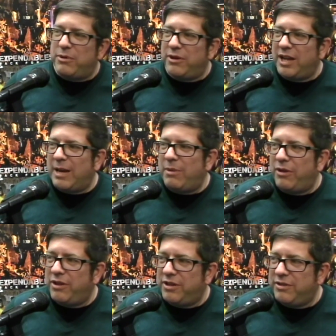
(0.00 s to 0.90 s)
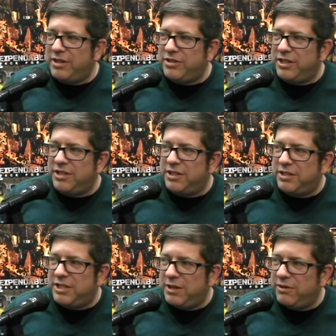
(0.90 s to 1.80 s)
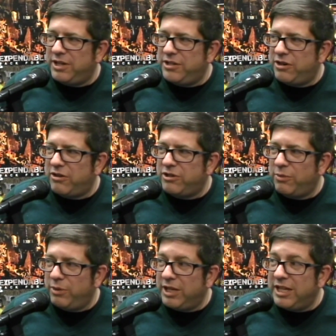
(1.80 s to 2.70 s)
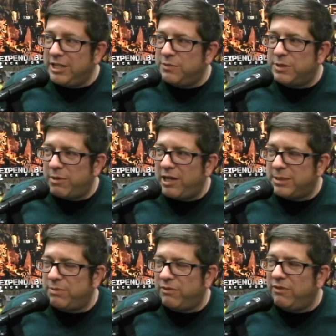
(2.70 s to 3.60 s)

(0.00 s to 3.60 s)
don't get about that trilogy is that secretly Jar Jar really is responsible